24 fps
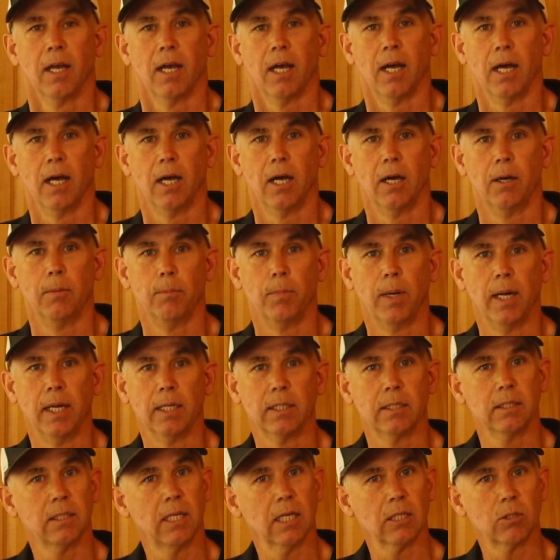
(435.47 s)

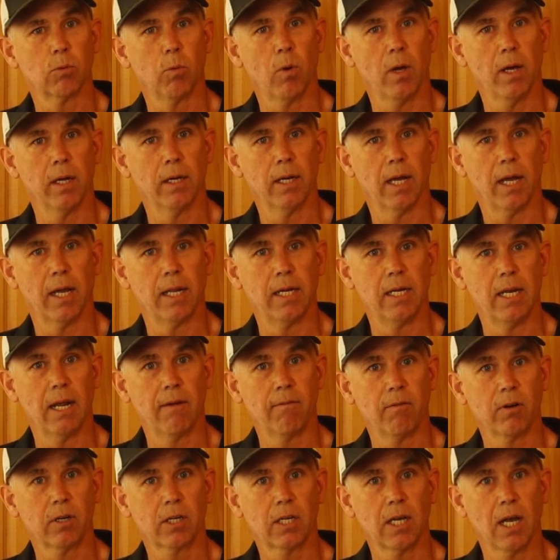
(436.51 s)
But guess what? I
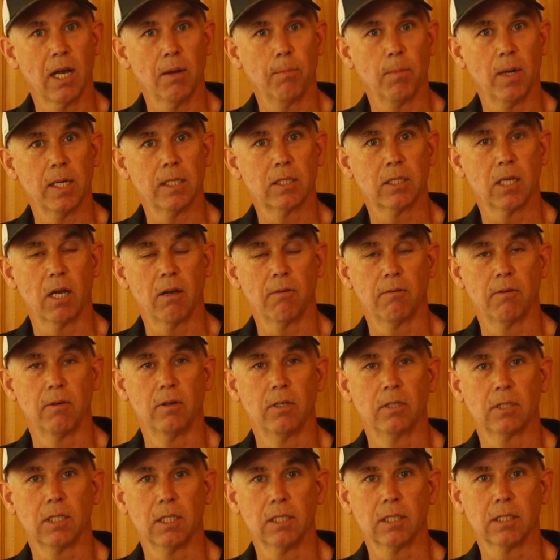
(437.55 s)
never cut
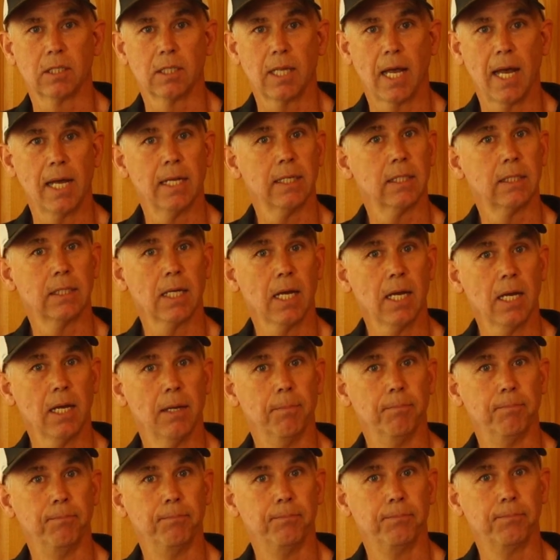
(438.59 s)
myself since that
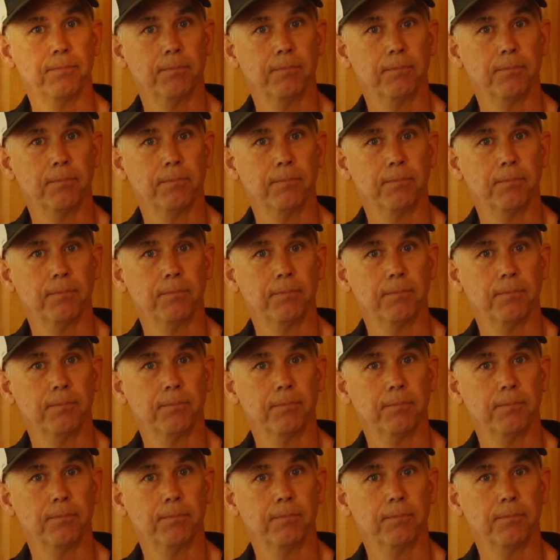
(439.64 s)
time.